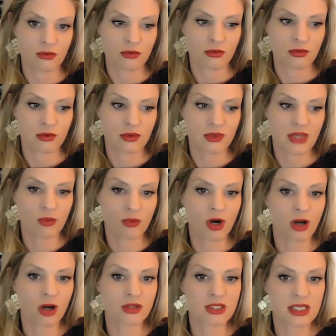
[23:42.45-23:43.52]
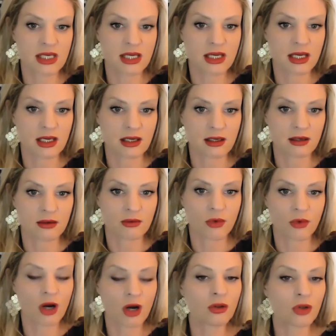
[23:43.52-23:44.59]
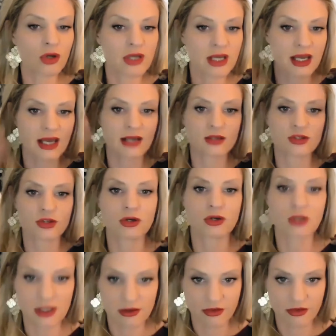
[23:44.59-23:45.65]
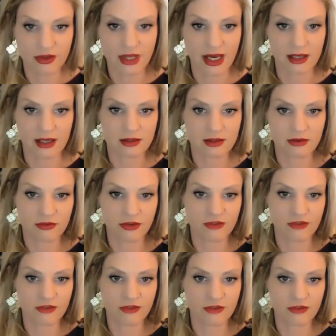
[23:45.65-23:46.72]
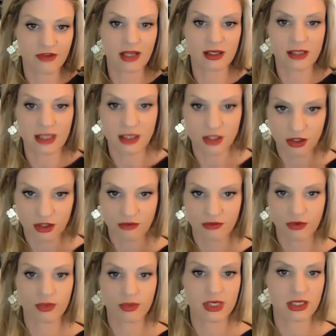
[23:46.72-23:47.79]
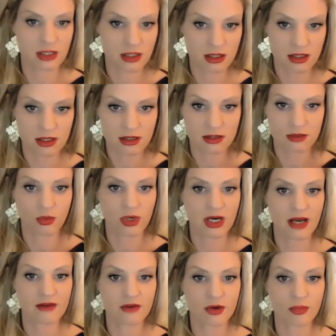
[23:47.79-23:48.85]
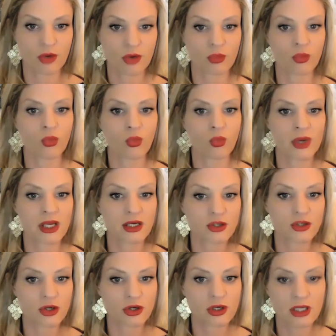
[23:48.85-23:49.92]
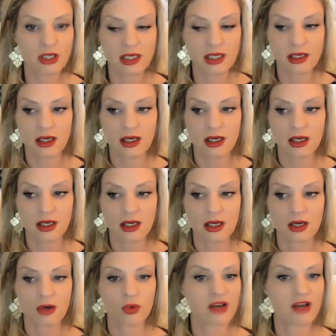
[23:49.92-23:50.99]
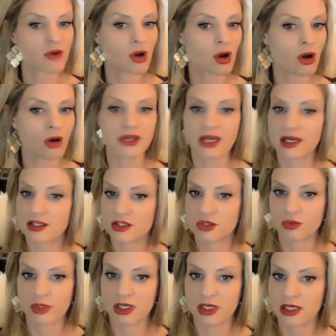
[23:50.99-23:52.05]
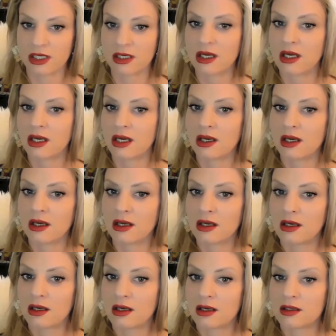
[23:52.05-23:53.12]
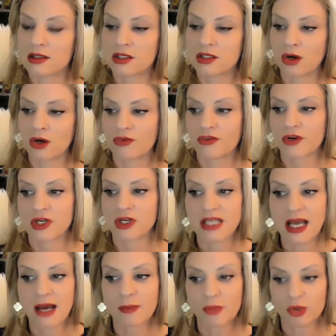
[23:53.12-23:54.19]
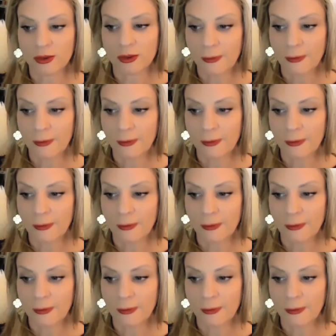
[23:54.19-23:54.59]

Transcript: that we're all seeking. We're all looking externally for that, for validation, for reasons, whatever. But internally, we have all the answers we need. So, for example,